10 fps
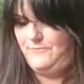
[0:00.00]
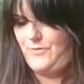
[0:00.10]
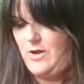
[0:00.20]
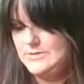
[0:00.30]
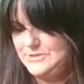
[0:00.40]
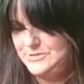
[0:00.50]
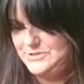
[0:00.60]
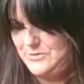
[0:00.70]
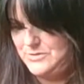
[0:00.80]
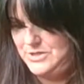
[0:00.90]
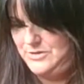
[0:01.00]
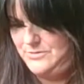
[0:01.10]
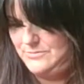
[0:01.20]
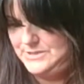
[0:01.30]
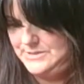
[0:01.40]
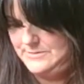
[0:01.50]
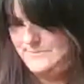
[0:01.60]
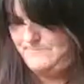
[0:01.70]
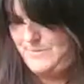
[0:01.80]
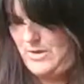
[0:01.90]
Frogs are so cute.
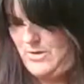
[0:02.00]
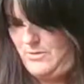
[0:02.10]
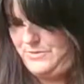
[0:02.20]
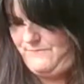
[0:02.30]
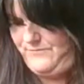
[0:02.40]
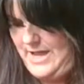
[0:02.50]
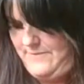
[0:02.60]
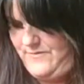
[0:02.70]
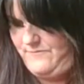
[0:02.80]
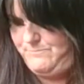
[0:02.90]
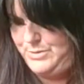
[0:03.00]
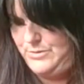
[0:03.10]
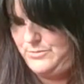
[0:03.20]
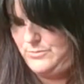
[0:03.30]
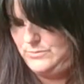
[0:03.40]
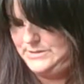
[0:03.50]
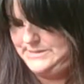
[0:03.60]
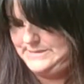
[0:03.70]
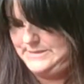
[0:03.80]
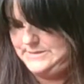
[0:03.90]
Oh, the Five of
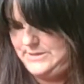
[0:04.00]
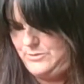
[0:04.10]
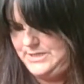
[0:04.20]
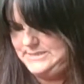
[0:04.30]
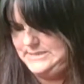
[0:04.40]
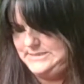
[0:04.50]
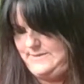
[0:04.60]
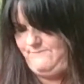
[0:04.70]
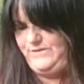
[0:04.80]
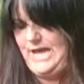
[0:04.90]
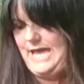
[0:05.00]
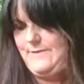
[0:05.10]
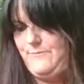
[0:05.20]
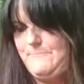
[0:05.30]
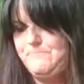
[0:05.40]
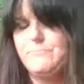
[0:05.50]
Boons. So this is the five.